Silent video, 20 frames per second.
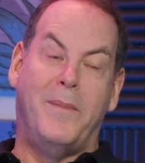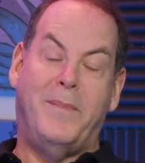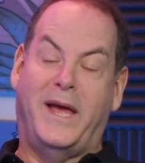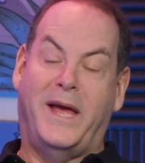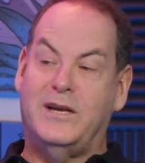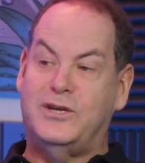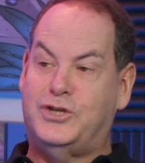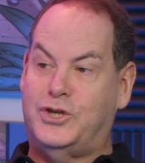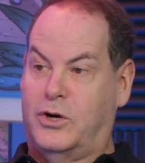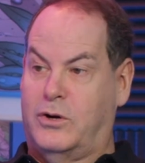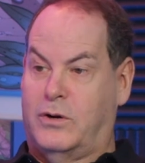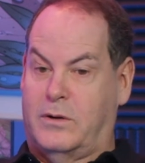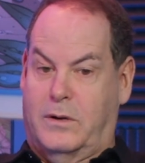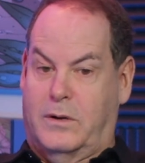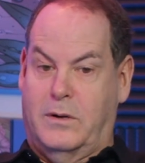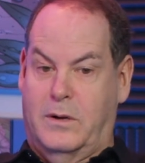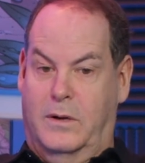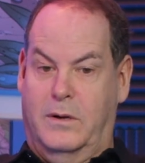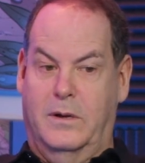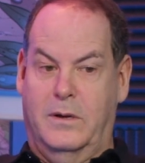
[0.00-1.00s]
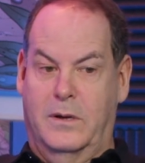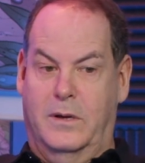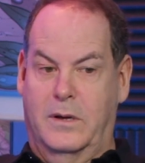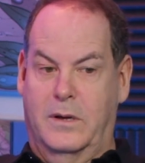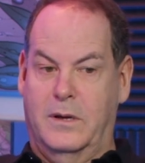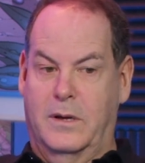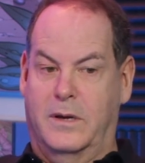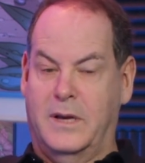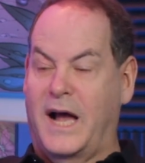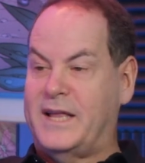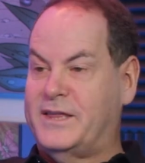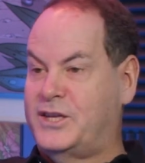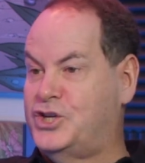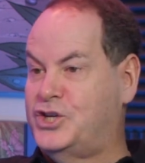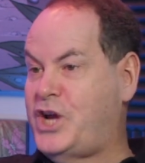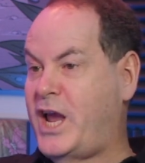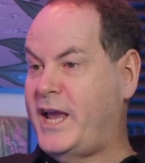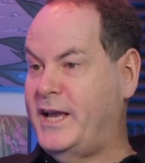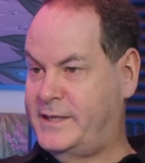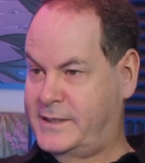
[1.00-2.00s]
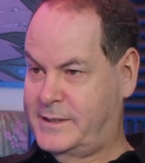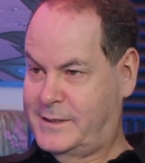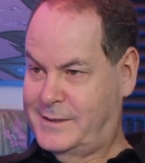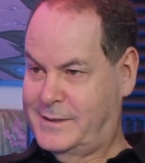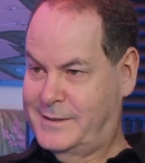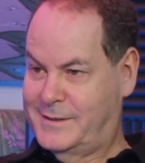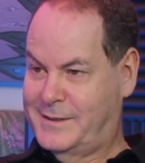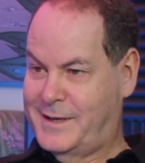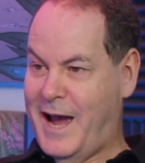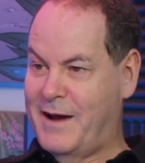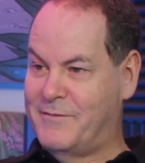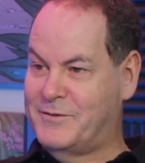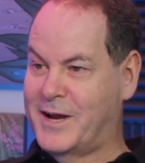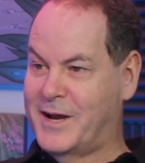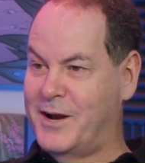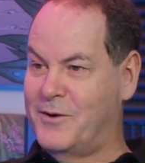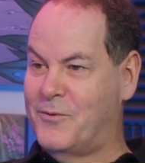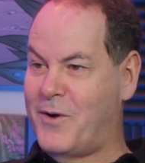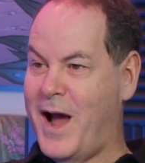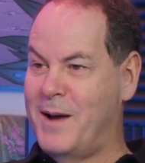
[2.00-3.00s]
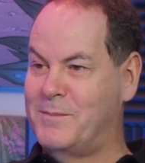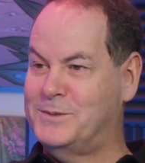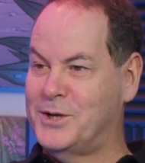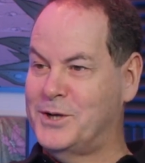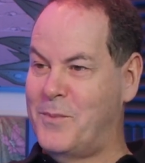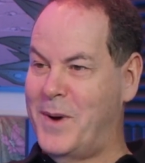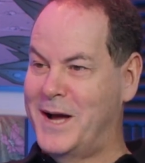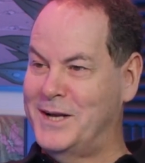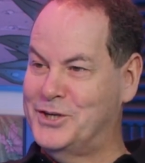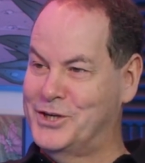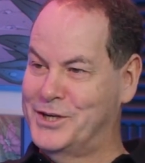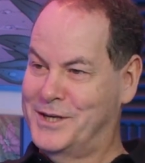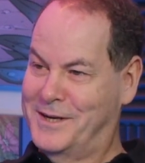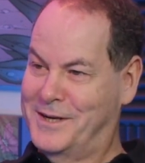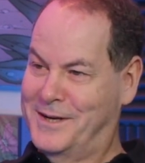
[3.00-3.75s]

manager got the shakes after getting robbed so much.